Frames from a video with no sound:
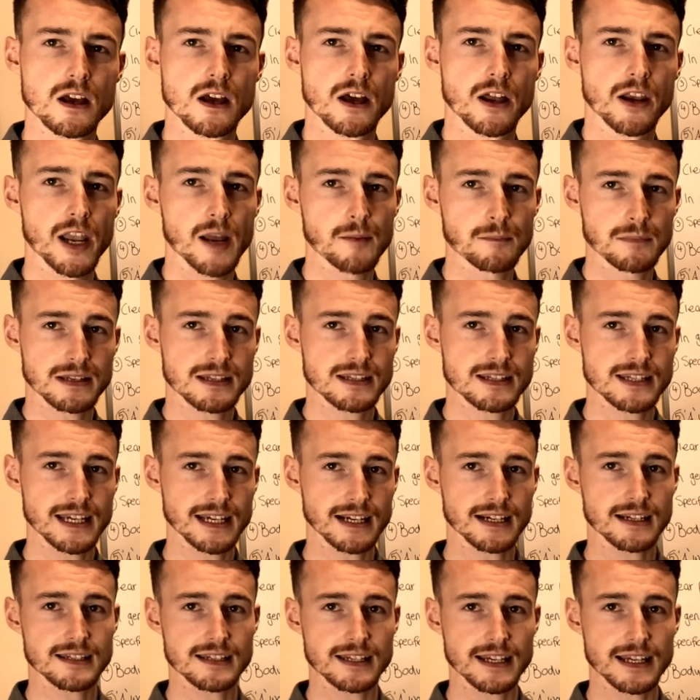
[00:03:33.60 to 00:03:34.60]
Number
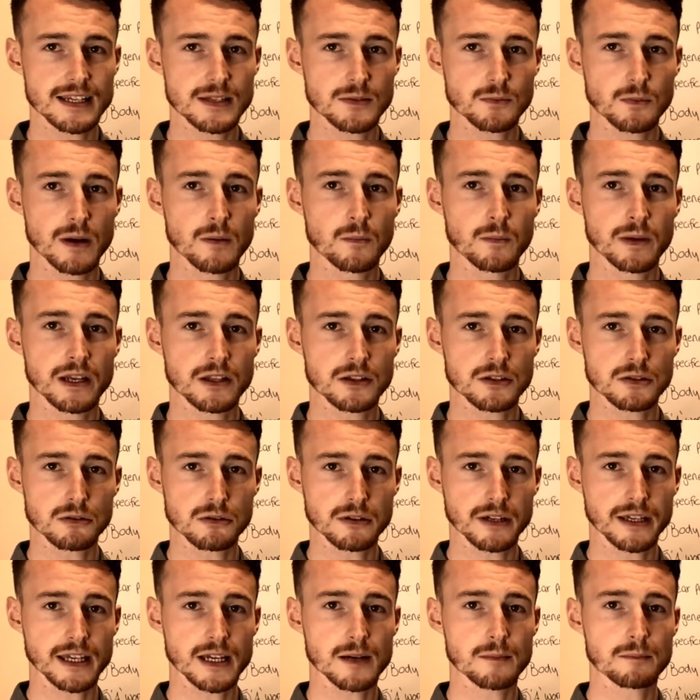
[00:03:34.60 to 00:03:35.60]
6 is when we are
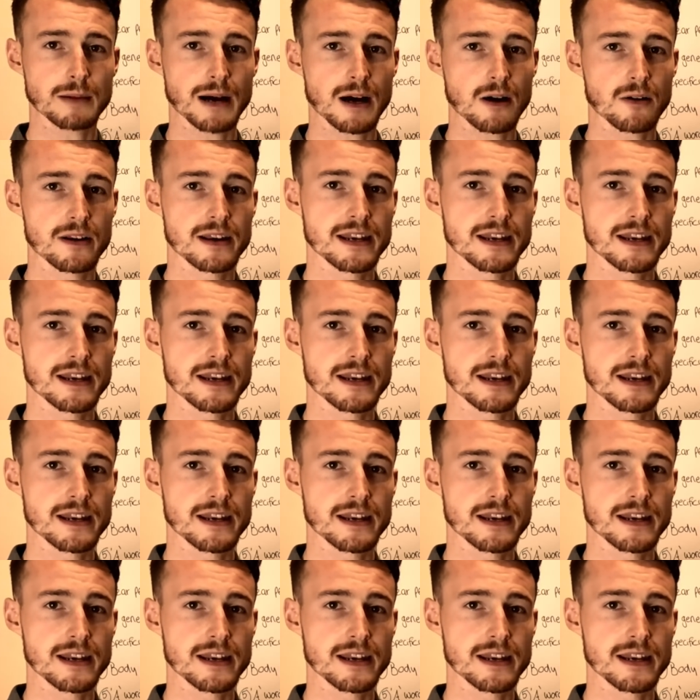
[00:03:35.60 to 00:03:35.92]
talking about